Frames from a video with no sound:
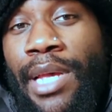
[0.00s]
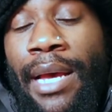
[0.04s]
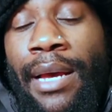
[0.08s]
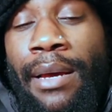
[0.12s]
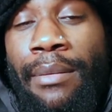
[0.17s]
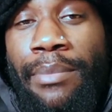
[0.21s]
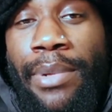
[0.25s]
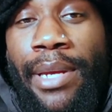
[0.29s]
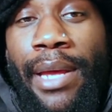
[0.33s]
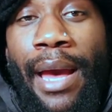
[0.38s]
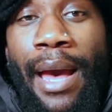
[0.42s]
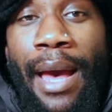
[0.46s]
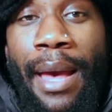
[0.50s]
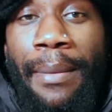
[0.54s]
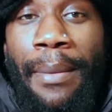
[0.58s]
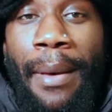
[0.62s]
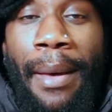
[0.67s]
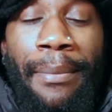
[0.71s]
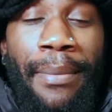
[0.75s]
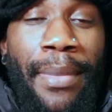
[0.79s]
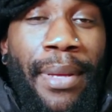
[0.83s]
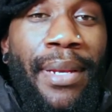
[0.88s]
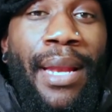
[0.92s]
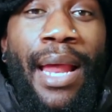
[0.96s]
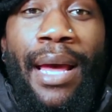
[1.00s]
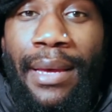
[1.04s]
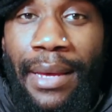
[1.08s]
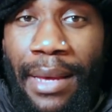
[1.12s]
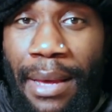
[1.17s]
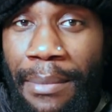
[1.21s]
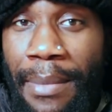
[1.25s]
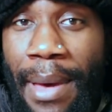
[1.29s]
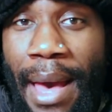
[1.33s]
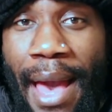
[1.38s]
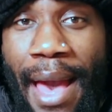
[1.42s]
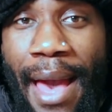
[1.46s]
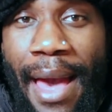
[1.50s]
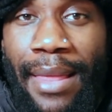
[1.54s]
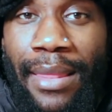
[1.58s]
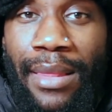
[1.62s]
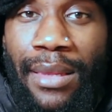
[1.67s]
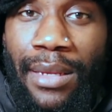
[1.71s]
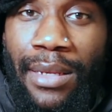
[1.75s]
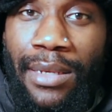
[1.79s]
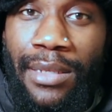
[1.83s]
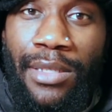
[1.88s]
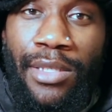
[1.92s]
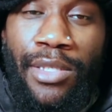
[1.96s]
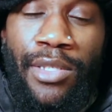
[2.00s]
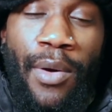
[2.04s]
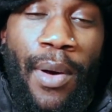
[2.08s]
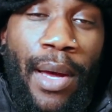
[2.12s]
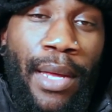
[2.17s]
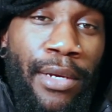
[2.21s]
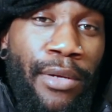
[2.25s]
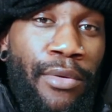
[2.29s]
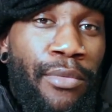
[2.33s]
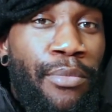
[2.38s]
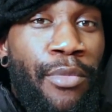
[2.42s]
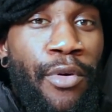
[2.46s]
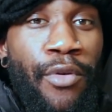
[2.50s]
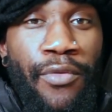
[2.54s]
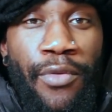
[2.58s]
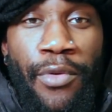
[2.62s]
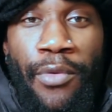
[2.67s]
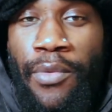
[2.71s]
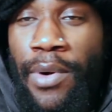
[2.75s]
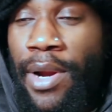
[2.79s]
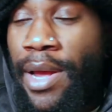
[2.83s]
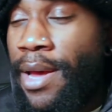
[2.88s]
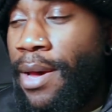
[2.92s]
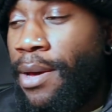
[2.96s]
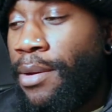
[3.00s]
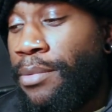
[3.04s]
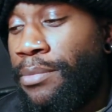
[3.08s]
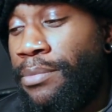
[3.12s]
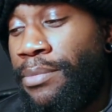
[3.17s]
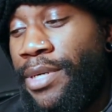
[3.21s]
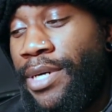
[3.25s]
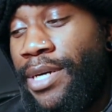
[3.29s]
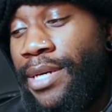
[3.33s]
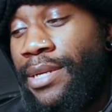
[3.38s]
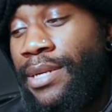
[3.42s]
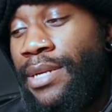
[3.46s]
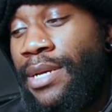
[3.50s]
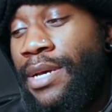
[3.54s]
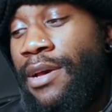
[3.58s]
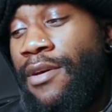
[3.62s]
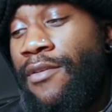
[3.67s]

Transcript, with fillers: I could be hype. I mean, I am an athlete, so I do move around, but